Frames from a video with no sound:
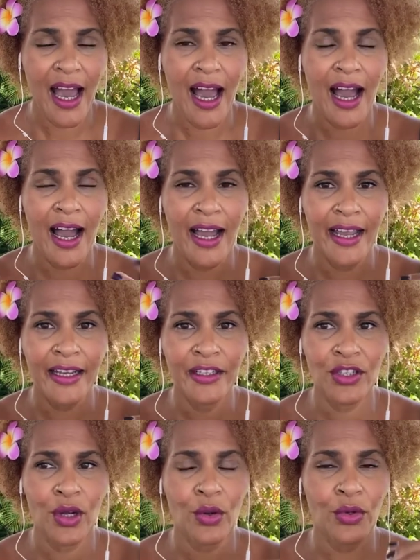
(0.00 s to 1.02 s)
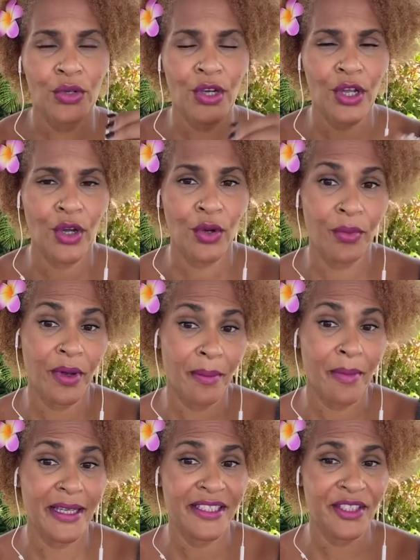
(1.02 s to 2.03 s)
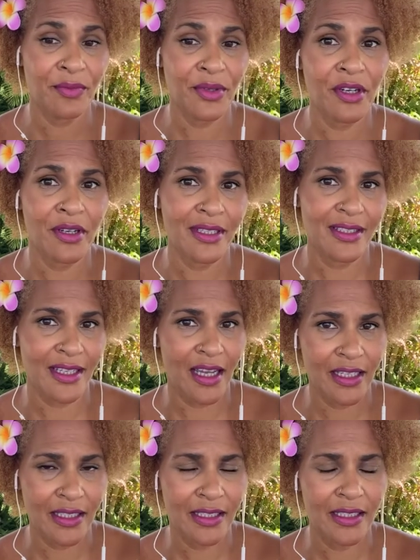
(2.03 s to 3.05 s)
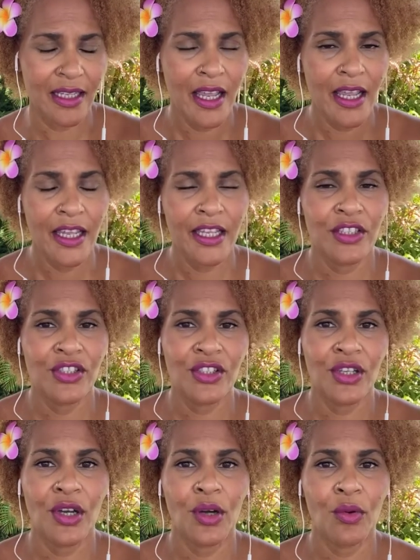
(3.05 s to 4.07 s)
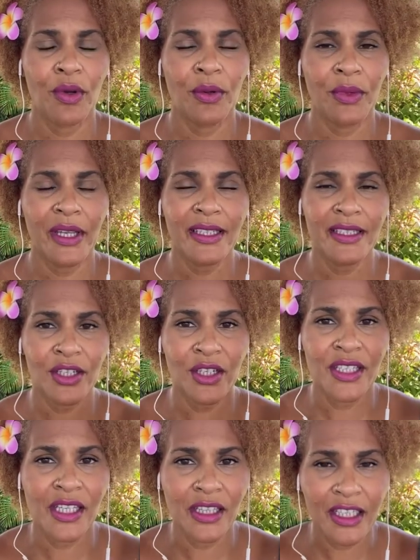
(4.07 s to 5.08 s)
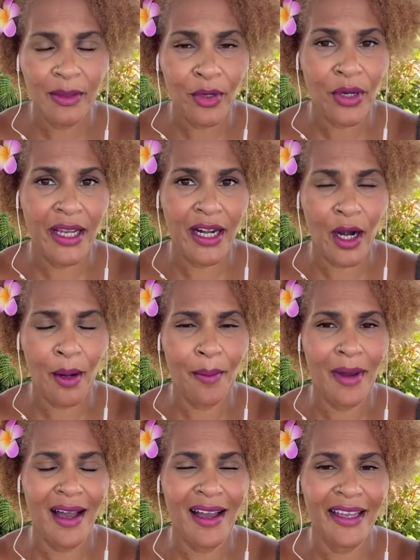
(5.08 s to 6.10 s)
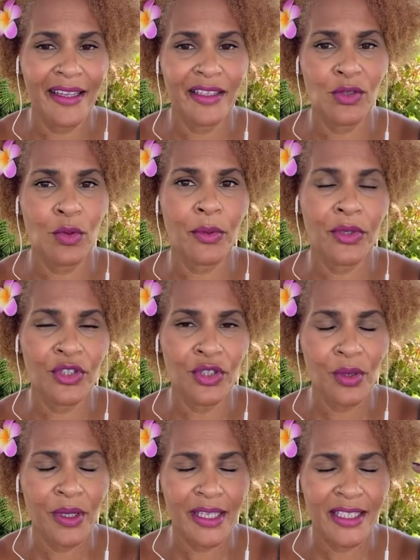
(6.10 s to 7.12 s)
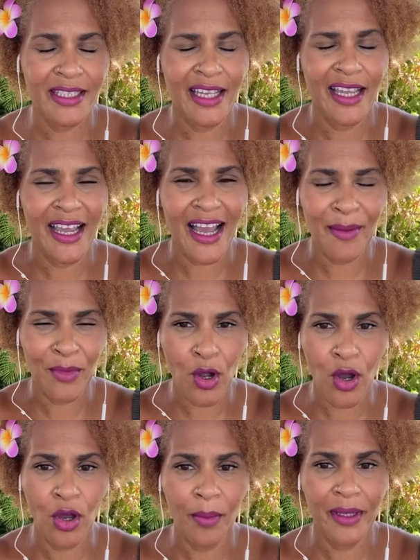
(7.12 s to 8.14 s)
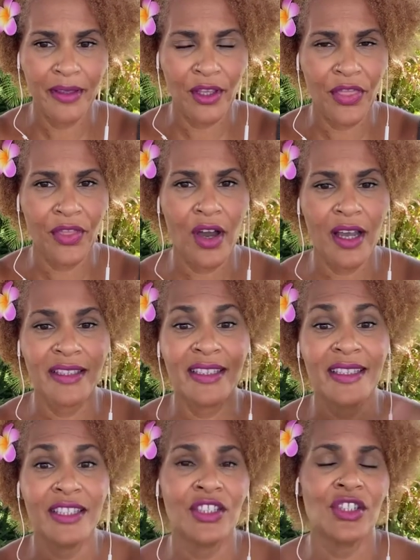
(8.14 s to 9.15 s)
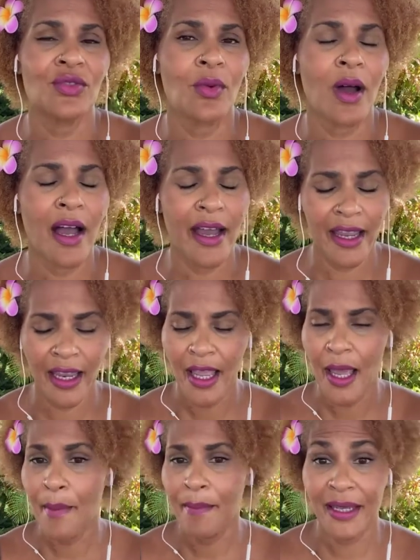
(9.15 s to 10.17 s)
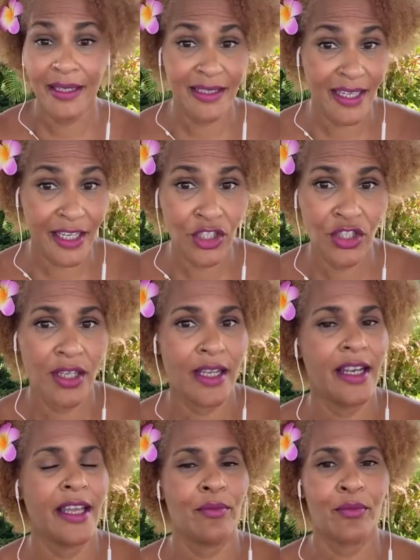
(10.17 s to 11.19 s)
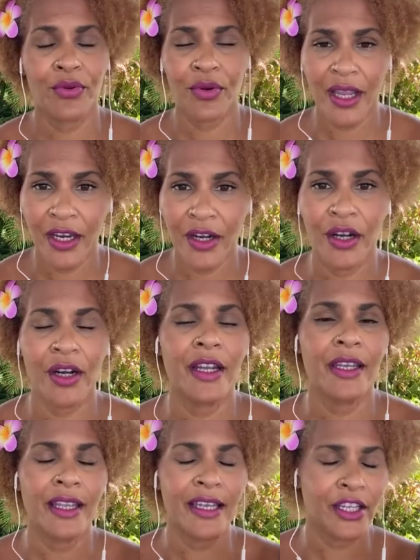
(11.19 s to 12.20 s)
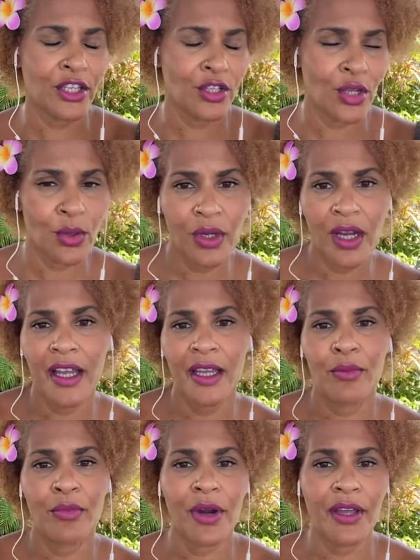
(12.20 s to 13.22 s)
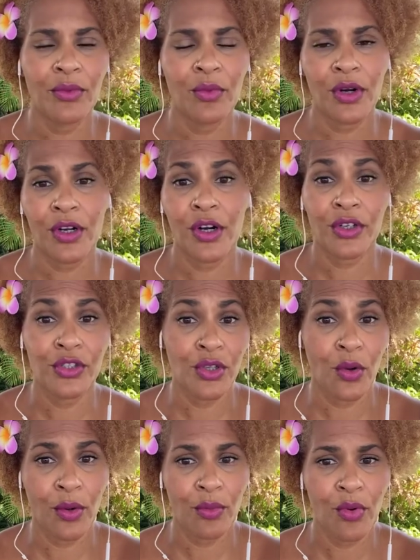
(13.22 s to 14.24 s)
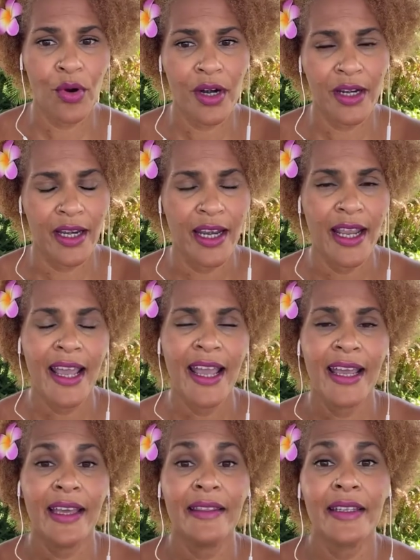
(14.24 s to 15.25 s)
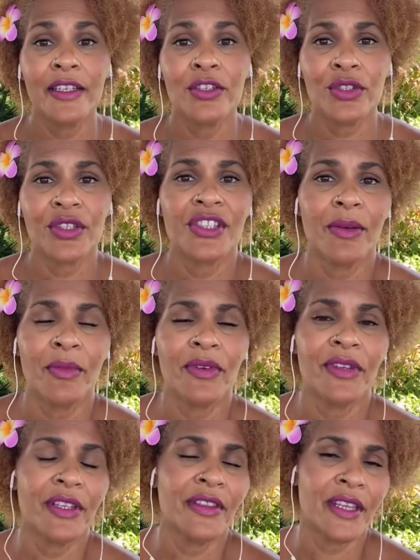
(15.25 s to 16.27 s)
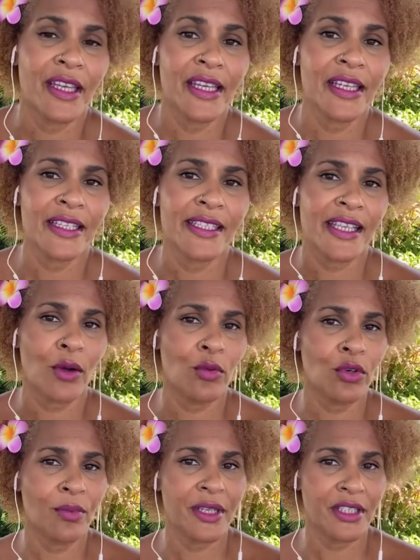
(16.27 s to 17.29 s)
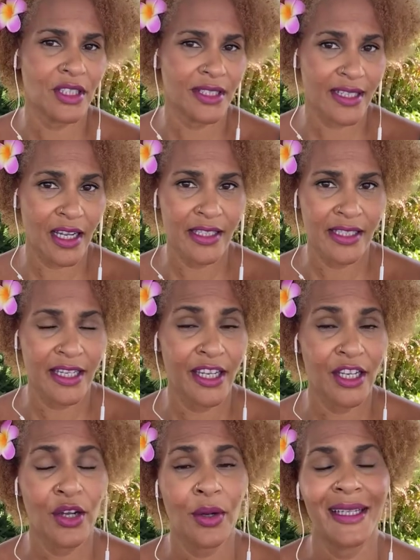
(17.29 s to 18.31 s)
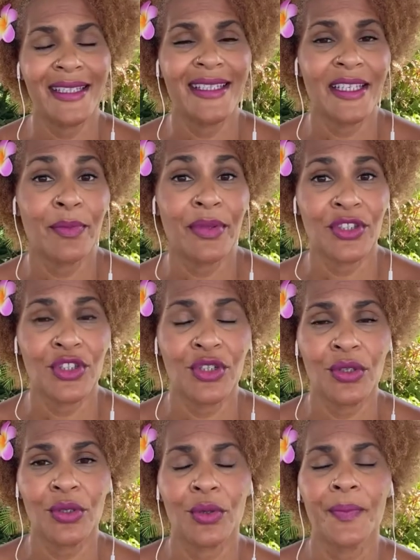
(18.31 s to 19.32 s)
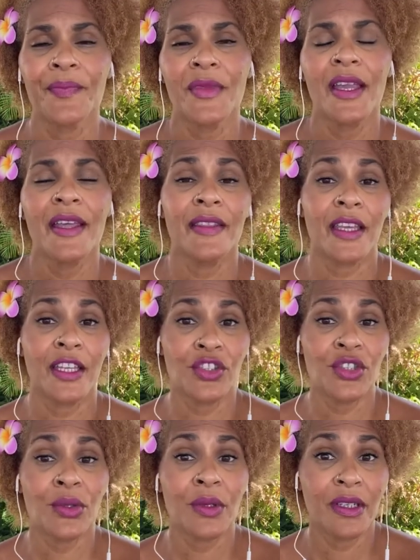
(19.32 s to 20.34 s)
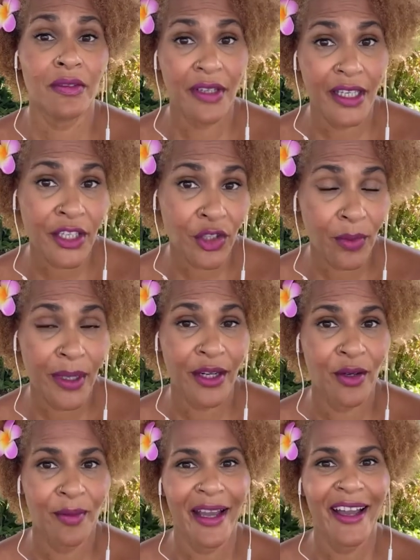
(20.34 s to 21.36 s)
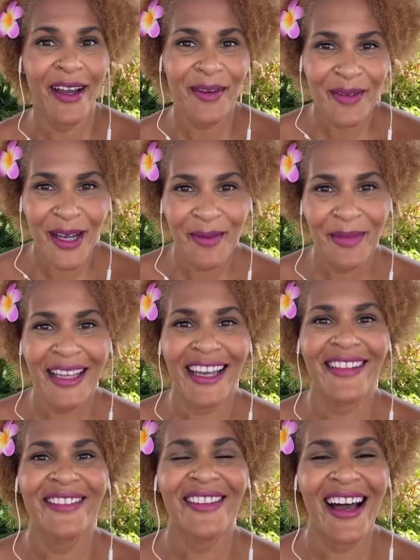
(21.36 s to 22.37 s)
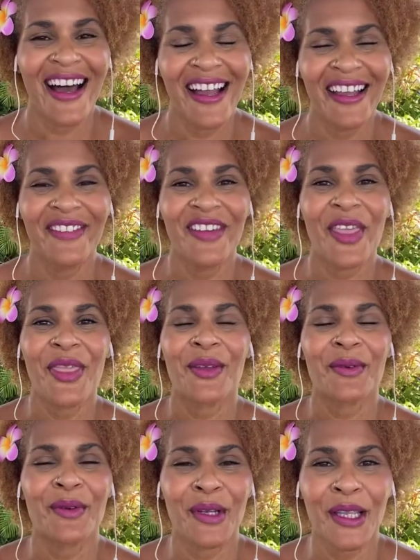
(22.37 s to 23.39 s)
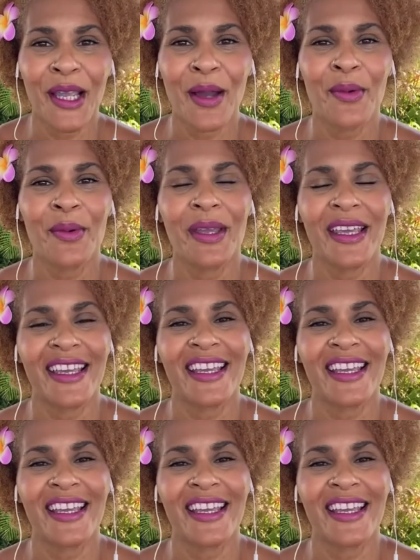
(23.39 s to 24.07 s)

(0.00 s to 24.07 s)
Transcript: I don't know, but my spirit does. And so when we start to liberate our minds, what we're doing is saying, I'm calming the thoughts. This is why meditation and prayer and like yoga and breath work are so important. And these are some of the things that we'll be discussing and going deep into the Intuitive Incubator, my upcoming live 3-week